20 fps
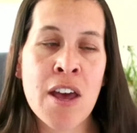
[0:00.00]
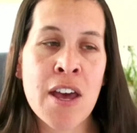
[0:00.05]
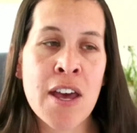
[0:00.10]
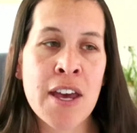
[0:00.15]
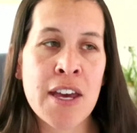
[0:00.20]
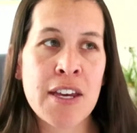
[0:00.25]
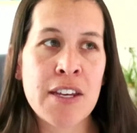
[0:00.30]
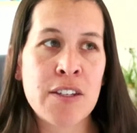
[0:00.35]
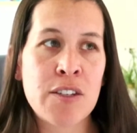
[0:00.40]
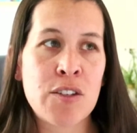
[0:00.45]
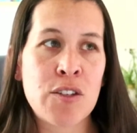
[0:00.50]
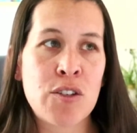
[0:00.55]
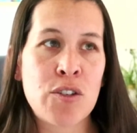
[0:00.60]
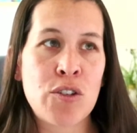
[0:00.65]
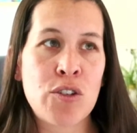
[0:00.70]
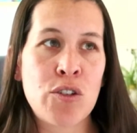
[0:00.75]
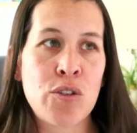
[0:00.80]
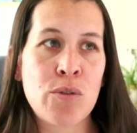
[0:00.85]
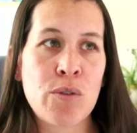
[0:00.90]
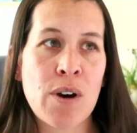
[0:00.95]
is
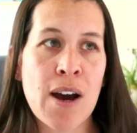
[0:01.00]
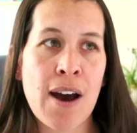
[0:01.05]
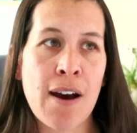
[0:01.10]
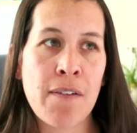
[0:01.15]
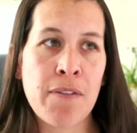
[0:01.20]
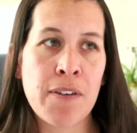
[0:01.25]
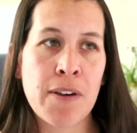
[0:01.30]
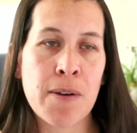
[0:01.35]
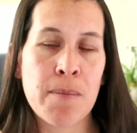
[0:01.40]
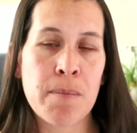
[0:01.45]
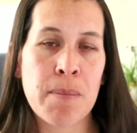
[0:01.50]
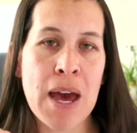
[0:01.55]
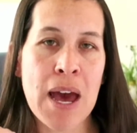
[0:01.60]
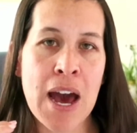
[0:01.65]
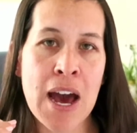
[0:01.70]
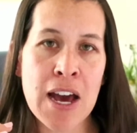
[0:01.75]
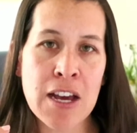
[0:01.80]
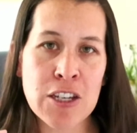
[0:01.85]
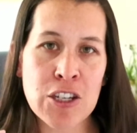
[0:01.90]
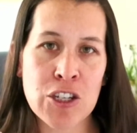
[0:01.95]
to have
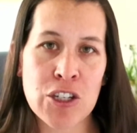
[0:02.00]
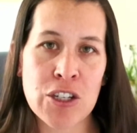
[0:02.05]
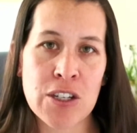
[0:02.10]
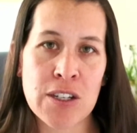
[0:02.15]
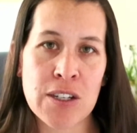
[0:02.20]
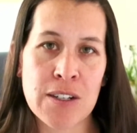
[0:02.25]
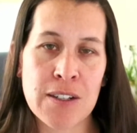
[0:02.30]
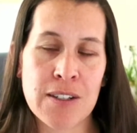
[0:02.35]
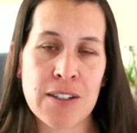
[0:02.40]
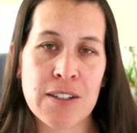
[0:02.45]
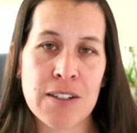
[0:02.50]
compassion.